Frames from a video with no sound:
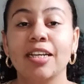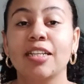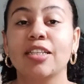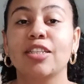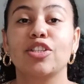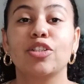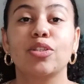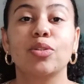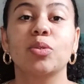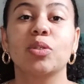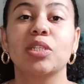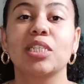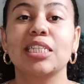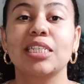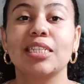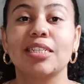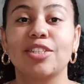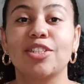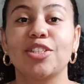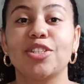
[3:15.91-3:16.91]
The sauce
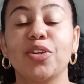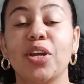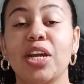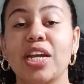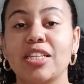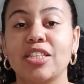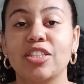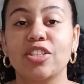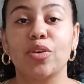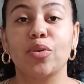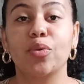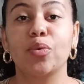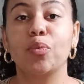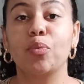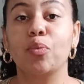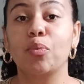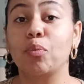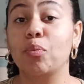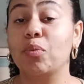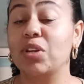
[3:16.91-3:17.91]
is strained, so
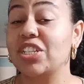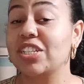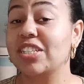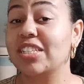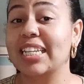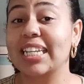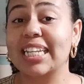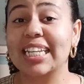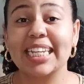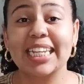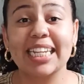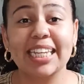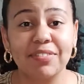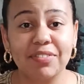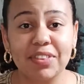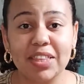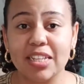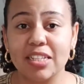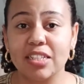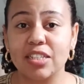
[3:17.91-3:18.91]
we're just going to leave
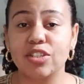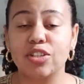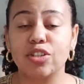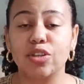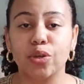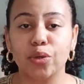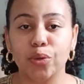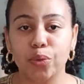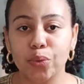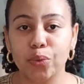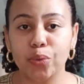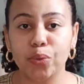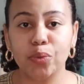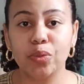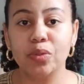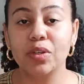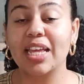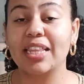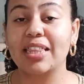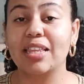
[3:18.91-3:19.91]
this to
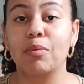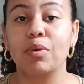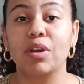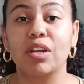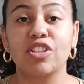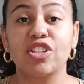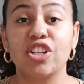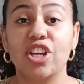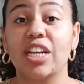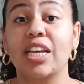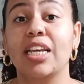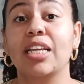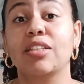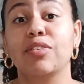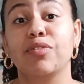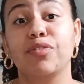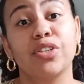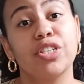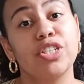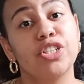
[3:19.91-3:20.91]
cool and then we're going to chuck it in the
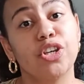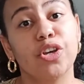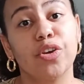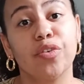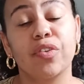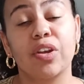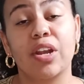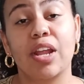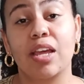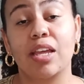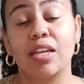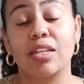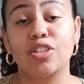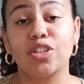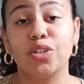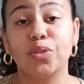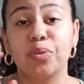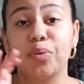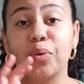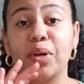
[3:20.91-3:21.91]
fridge overnight
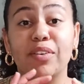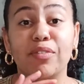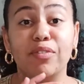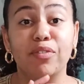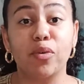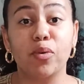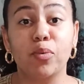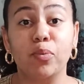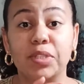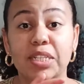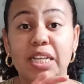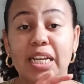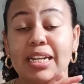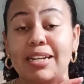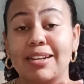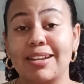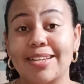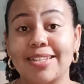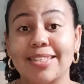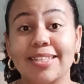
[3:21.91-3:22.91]
until it forms like a
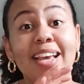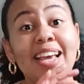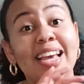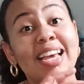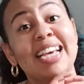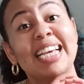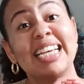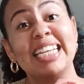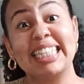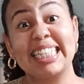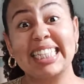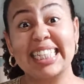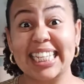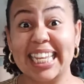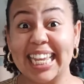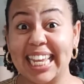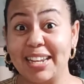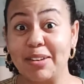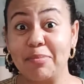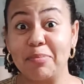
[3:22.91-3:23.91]
nice
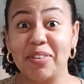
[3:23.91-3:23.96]
skin.